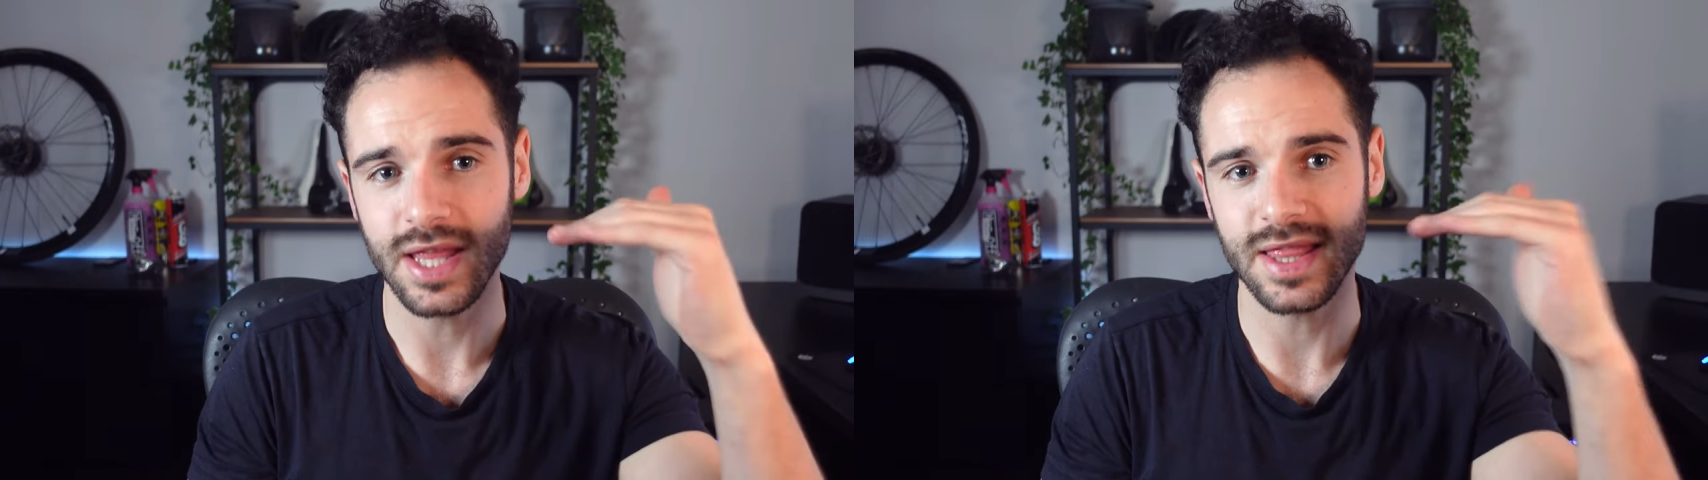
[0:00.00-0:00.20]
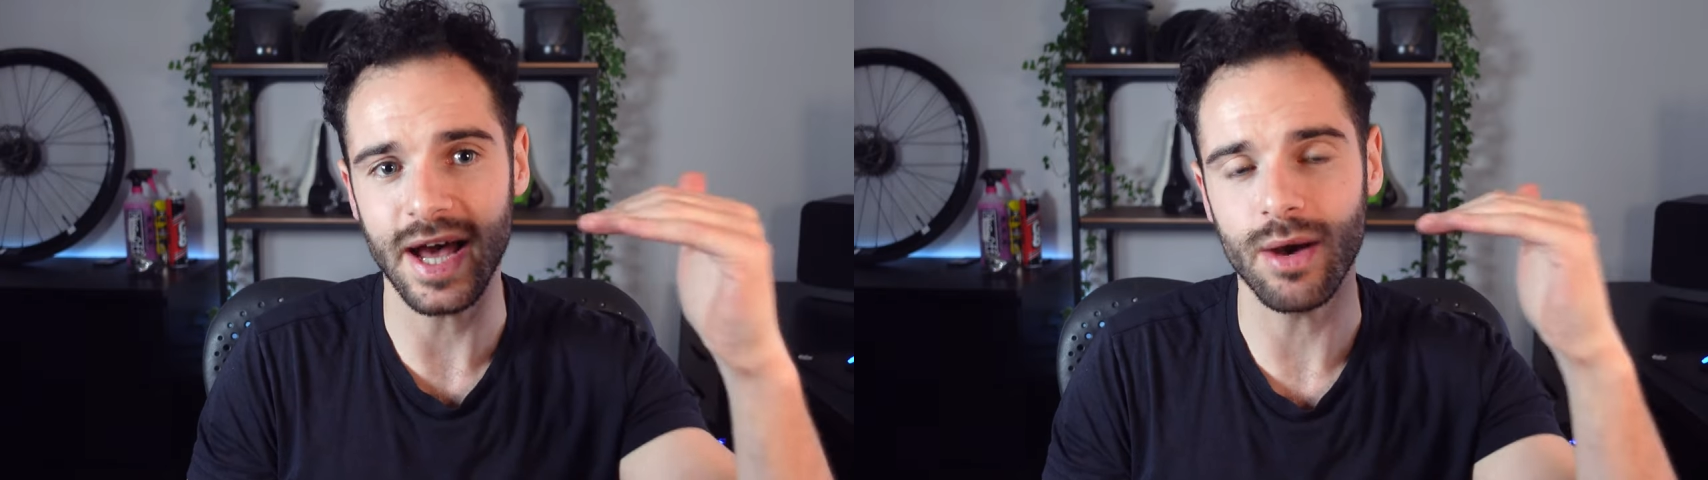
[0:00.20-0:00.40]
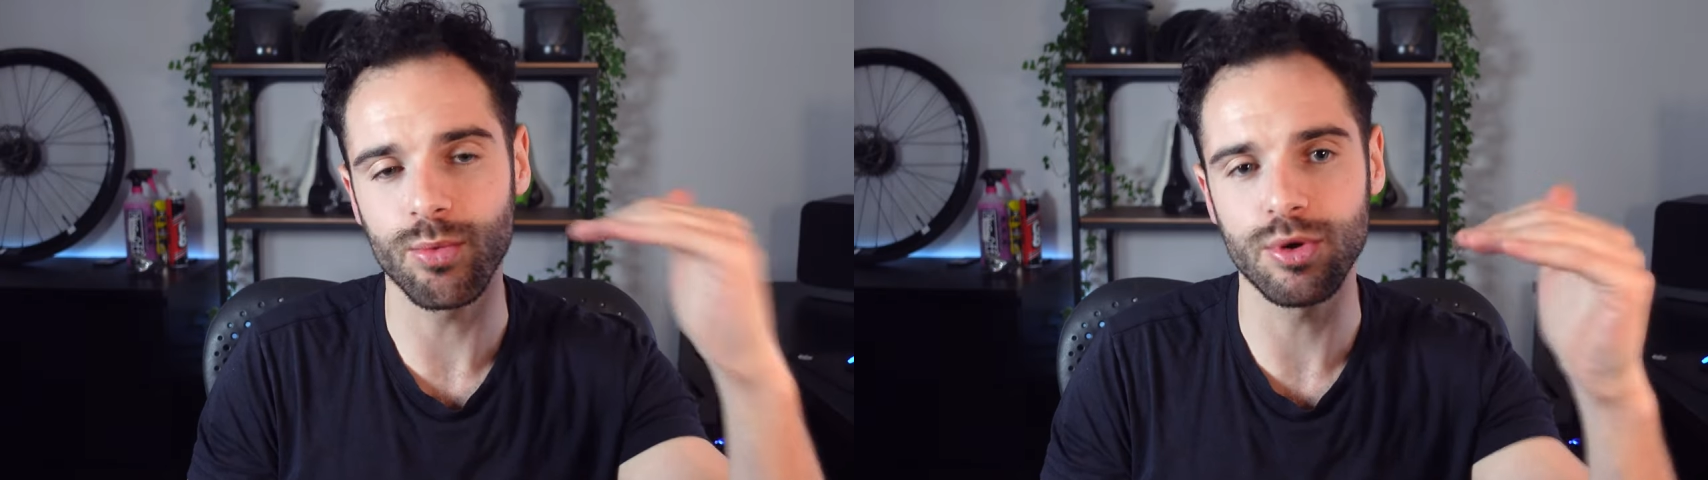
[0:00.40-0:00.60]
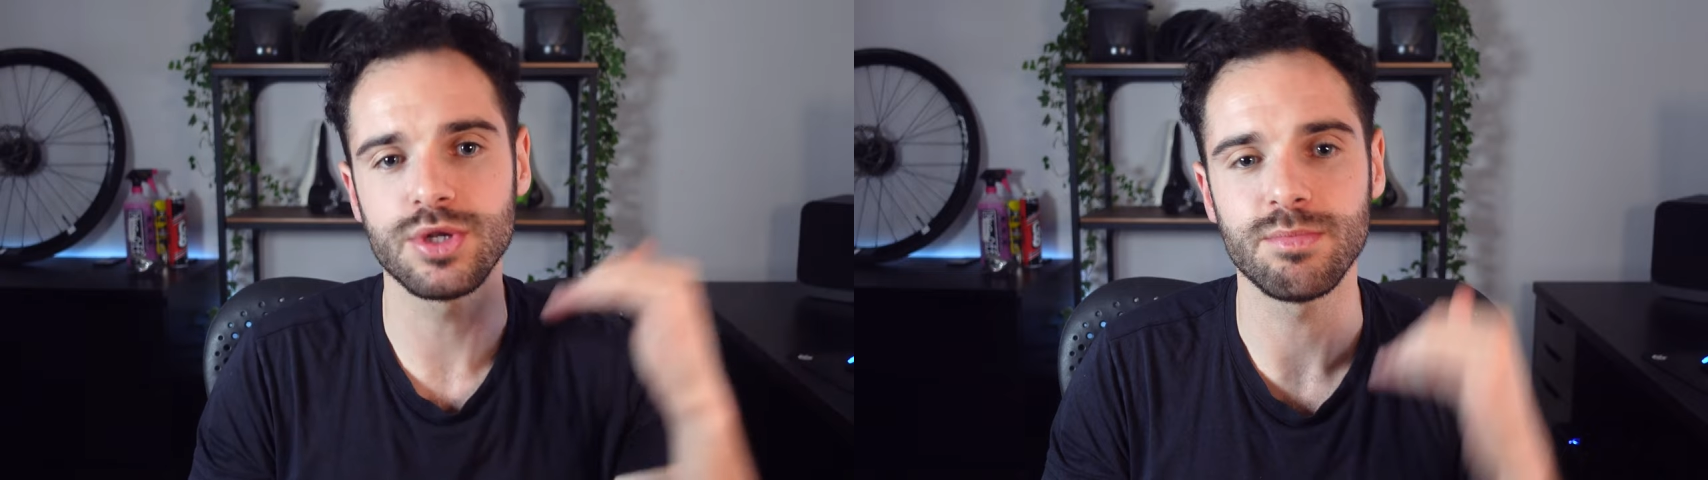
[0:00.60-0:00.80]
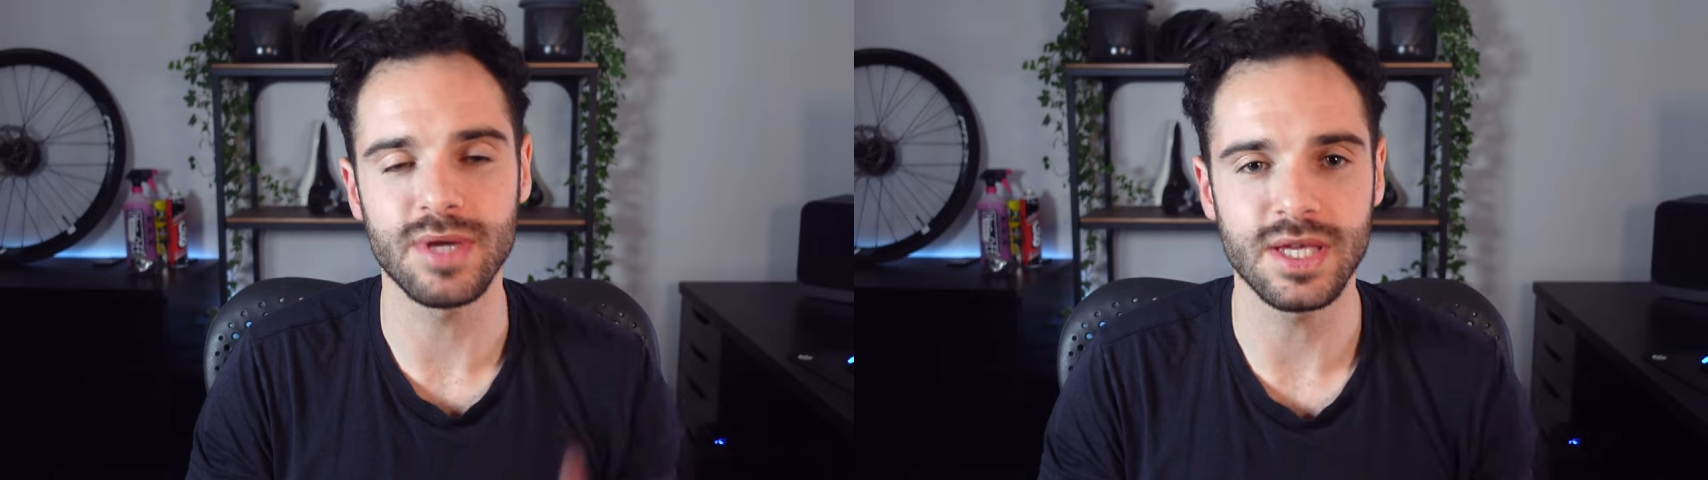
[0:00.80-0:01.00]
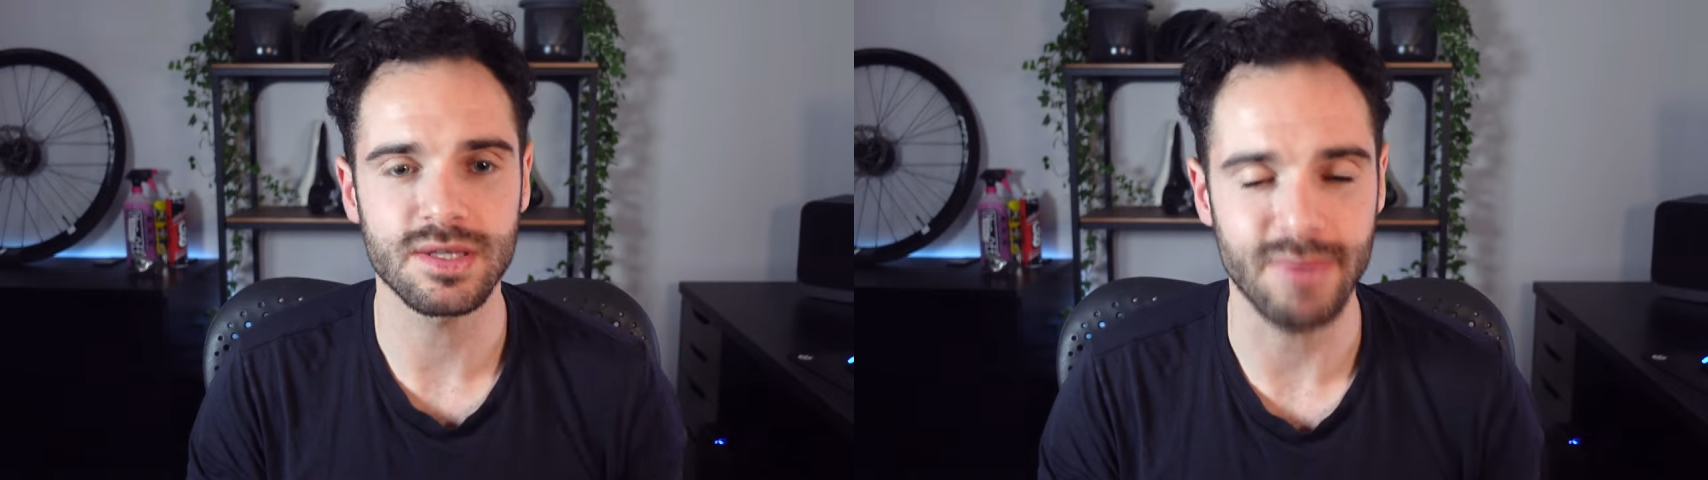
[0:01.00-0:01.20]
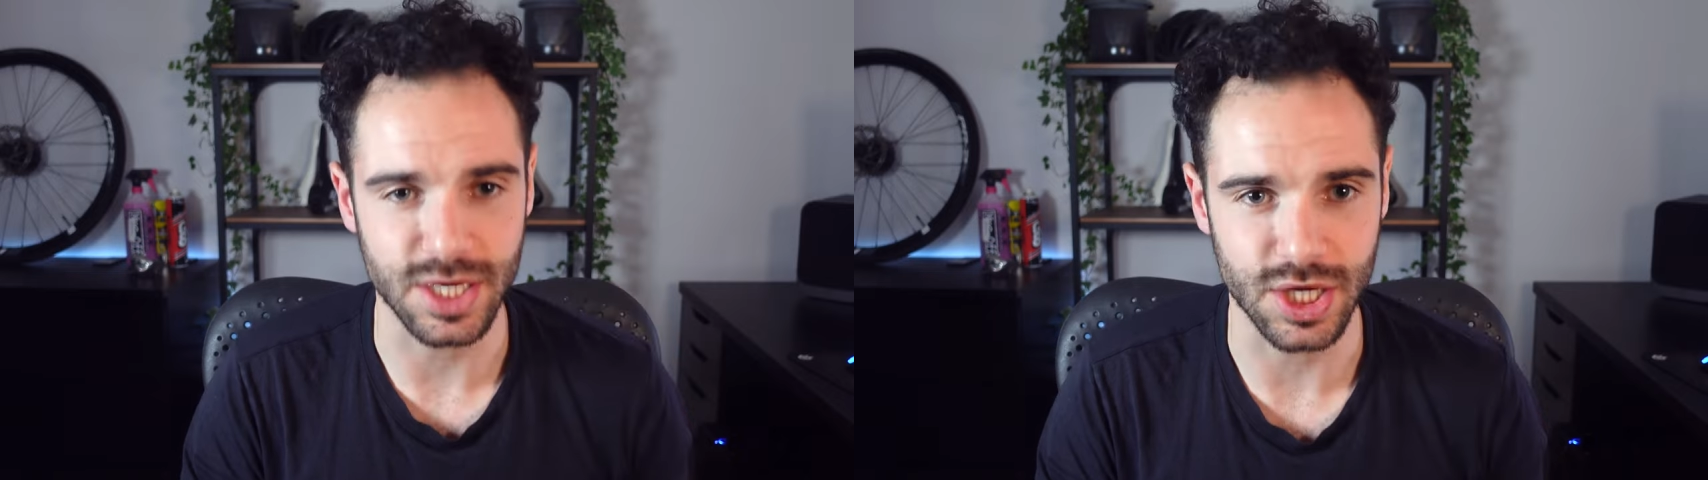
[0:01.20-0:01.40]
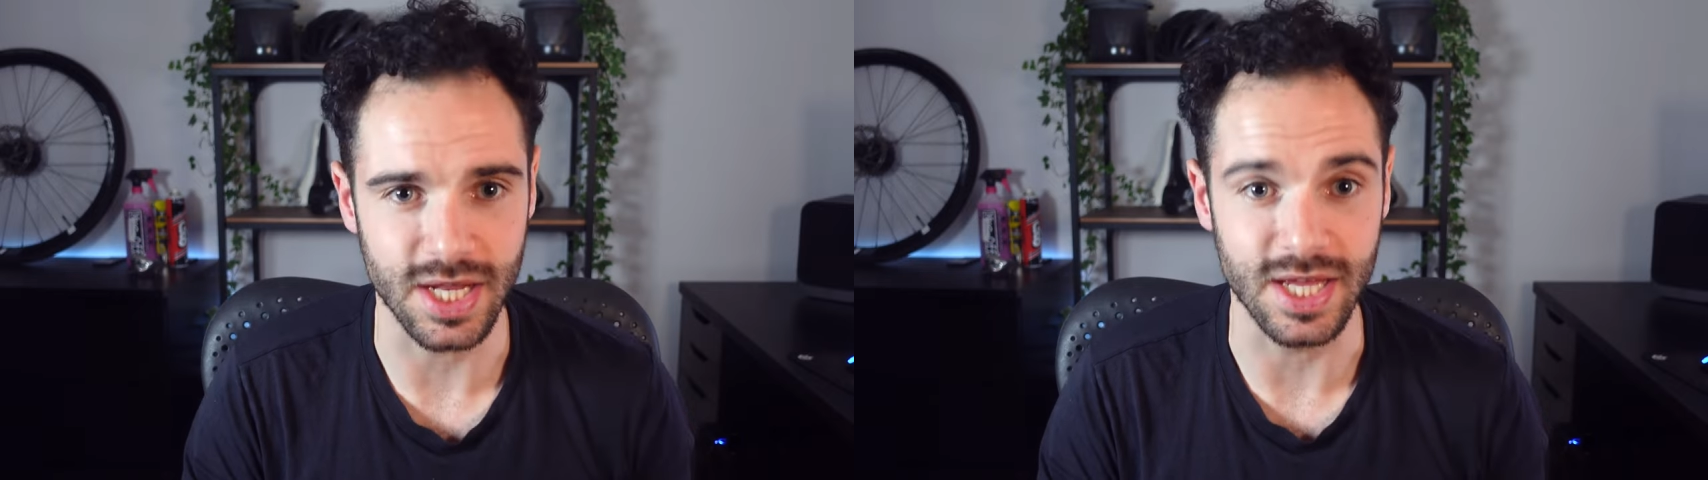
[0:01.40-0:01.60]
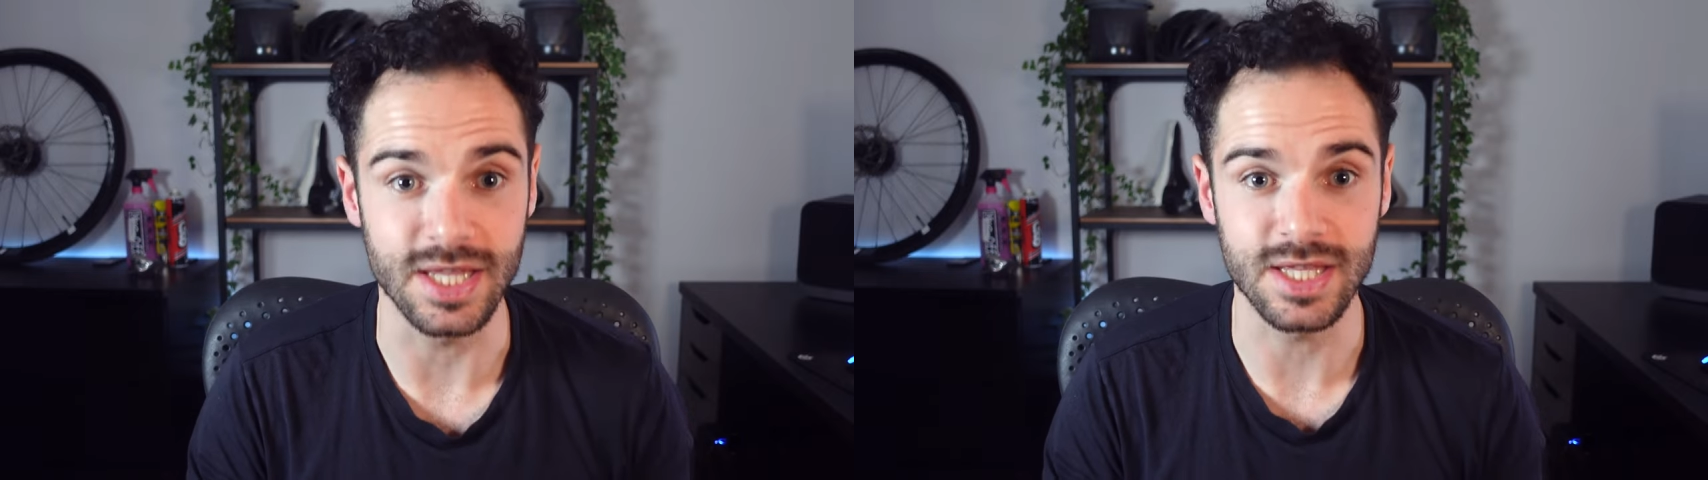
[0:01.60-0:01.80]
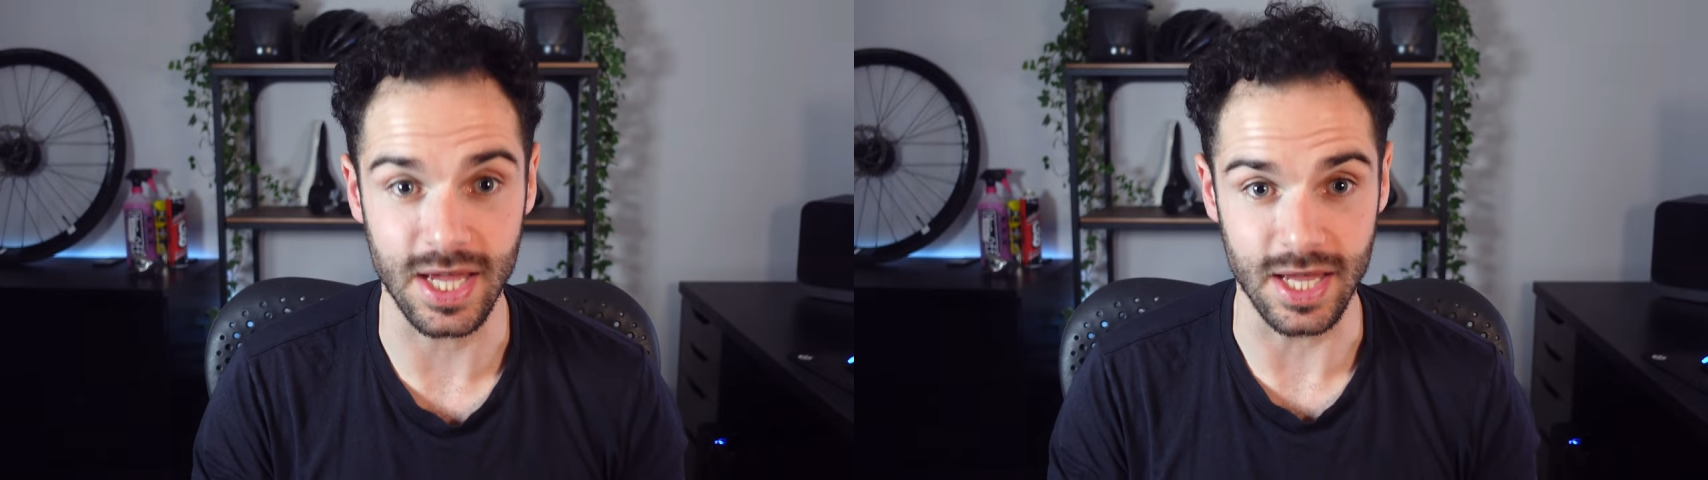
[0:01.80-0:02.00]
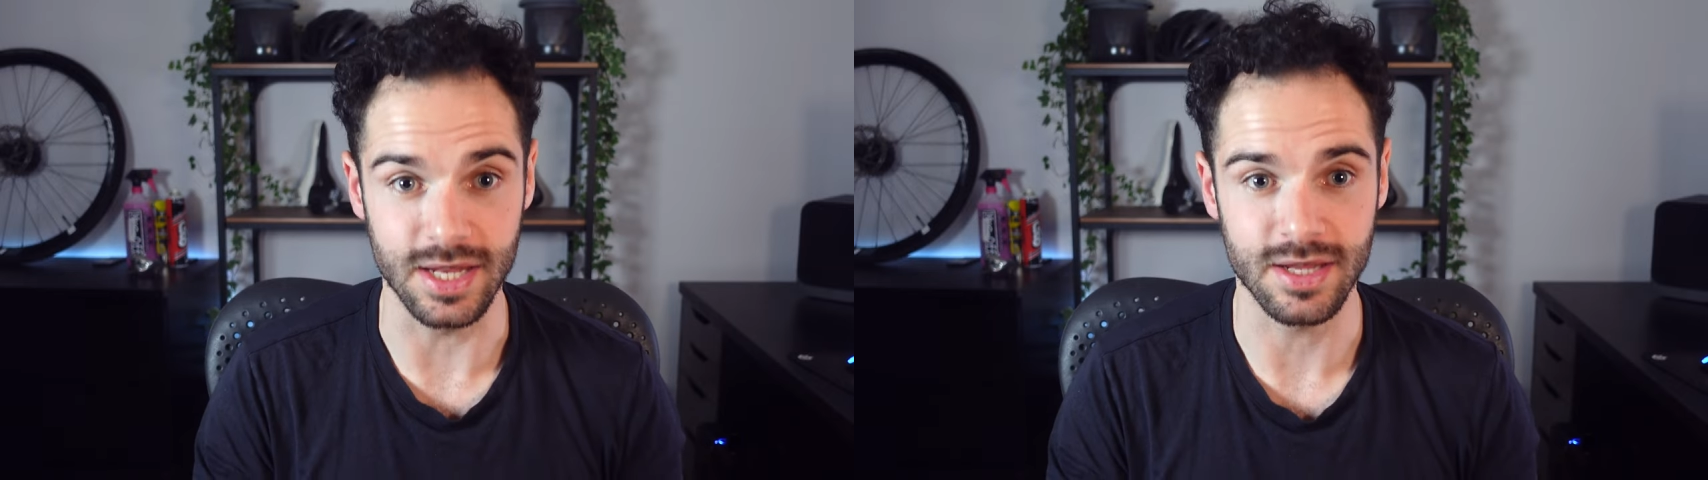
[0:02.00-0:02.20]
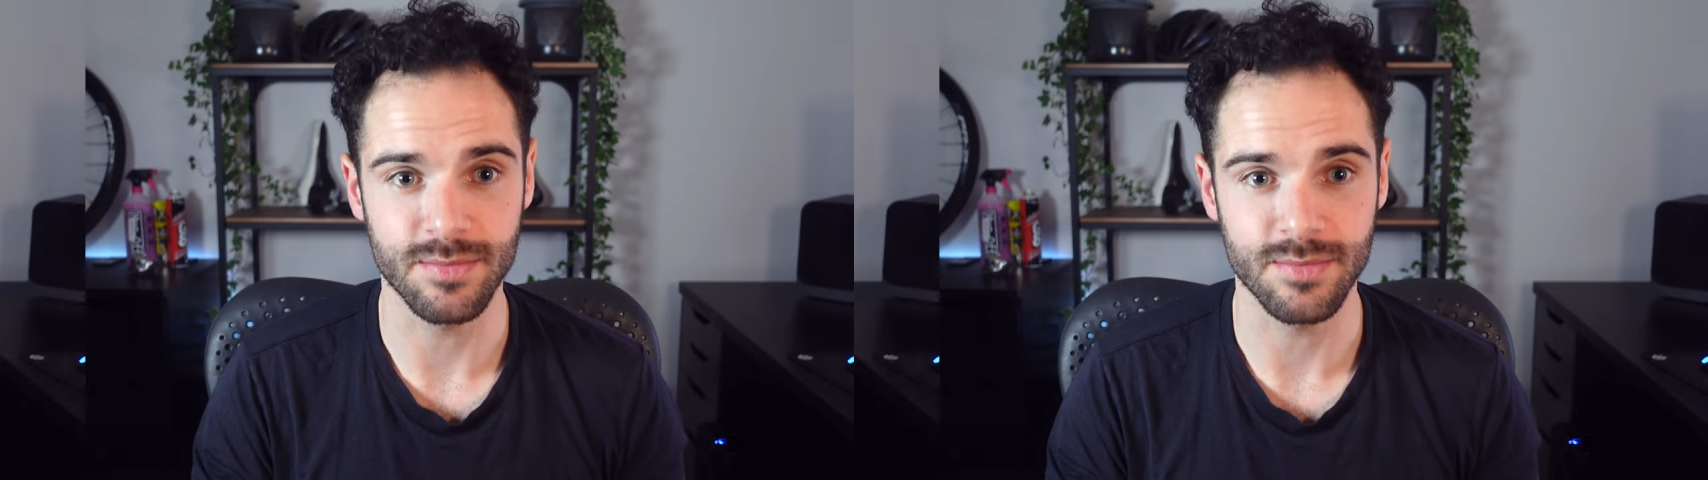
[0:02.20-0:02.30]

that would be smashing indeed.